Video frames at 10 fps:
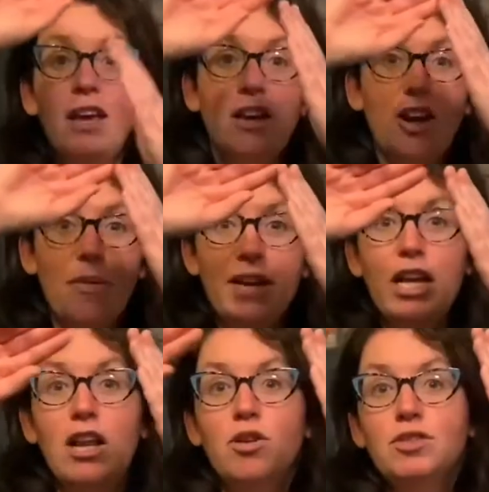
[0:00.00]
going
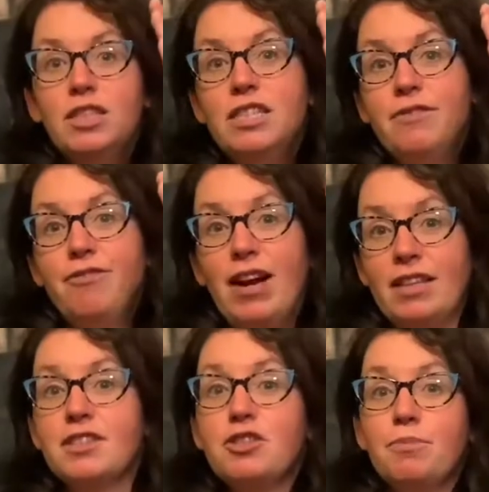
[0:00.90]
close into
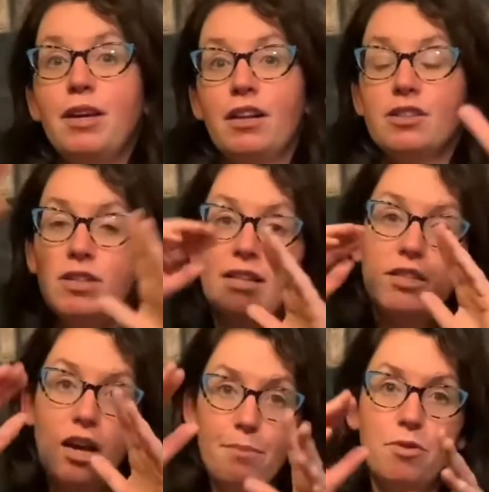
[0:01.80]
France, to be honest. That
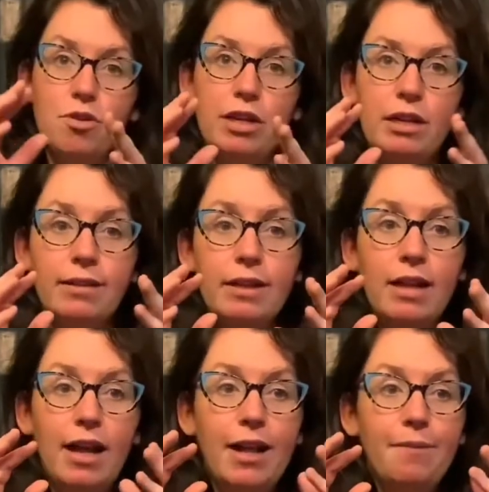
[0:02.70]
top corner,
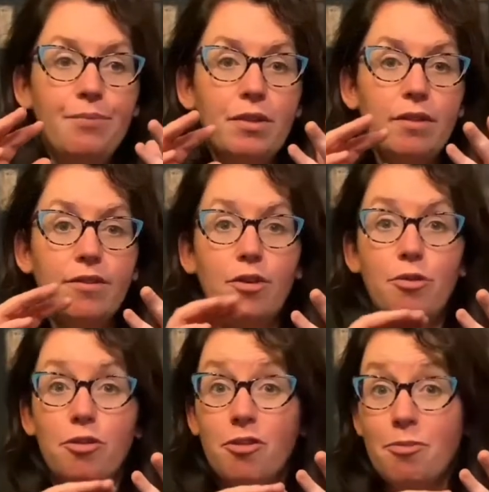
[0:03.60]
so
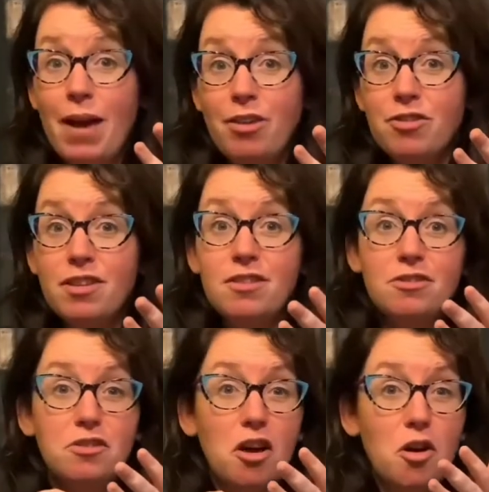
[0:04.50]
there's mountains, it's
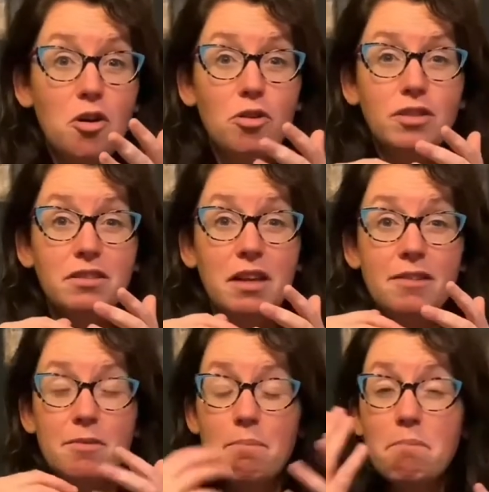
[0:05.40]
cold, it's
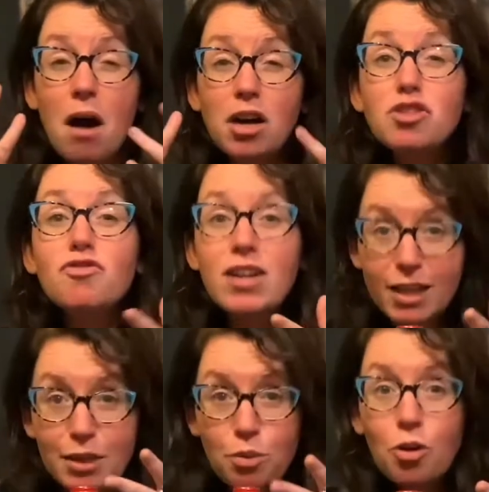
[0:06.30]
moderately
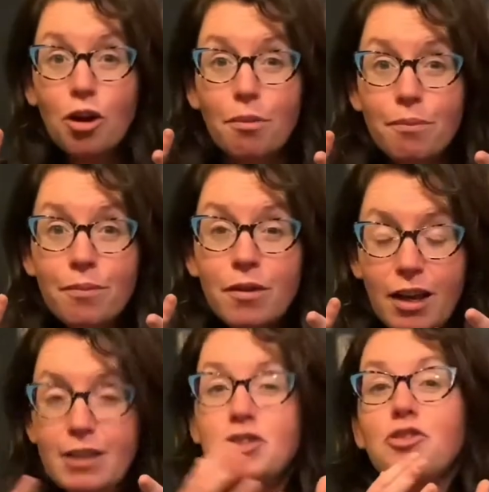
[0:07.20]
warm.
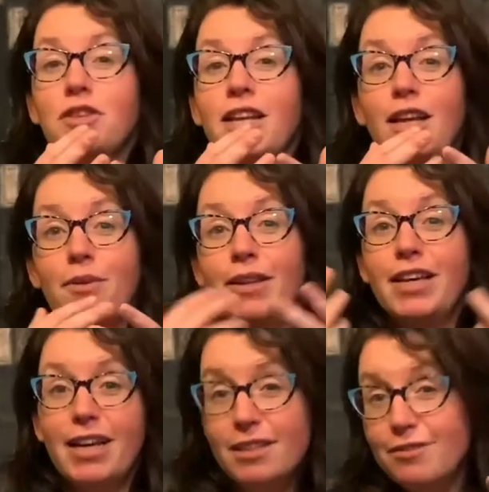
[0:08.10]
It's nothing like when you
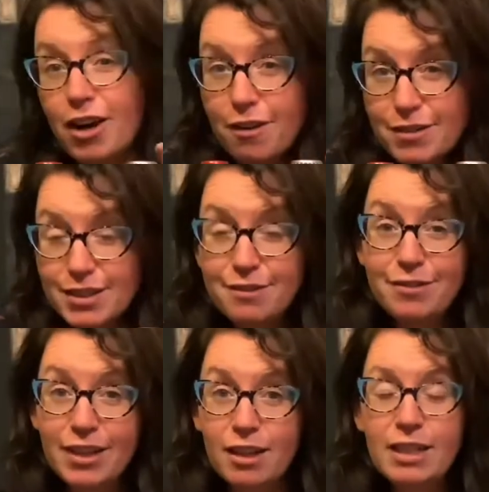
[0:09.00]
get as far as
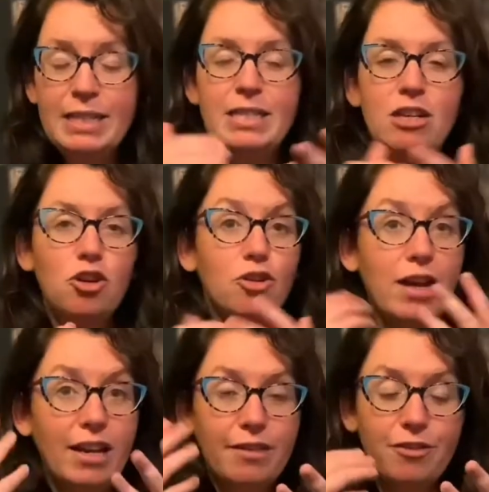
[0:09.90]
Seville or
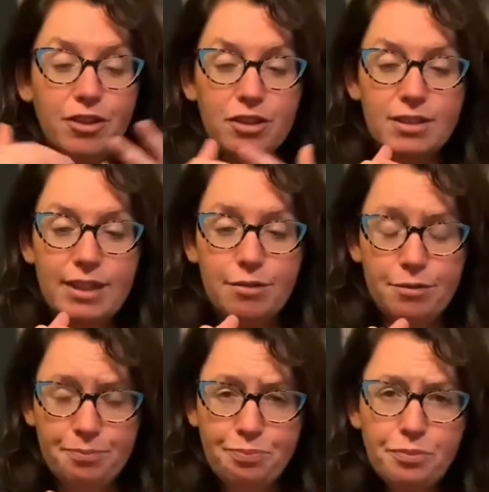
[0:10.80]
any further south.
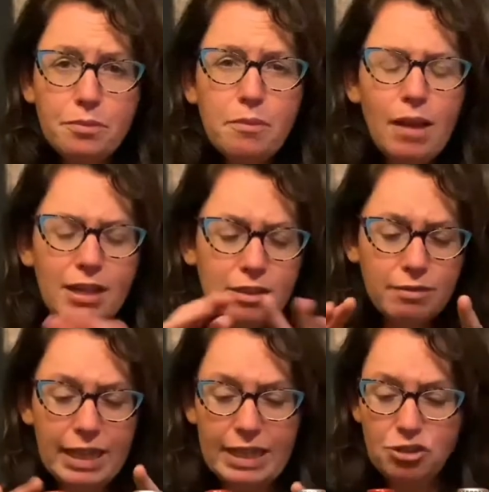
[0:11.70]
There's a
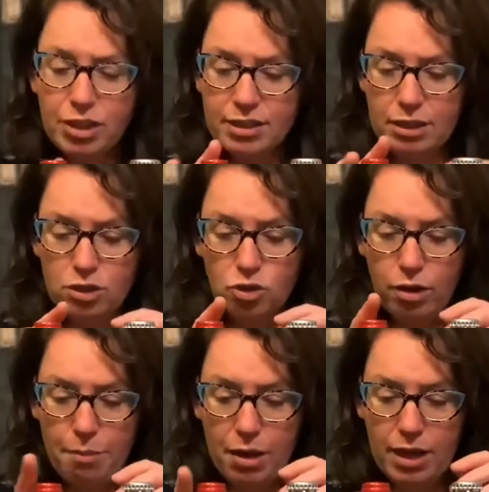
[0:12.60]
really interesting story
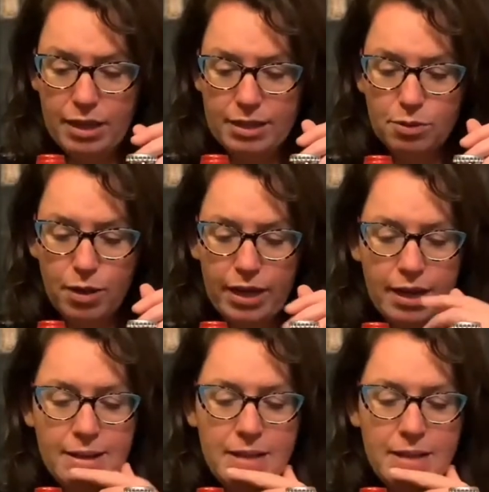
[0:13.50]
behind this wine.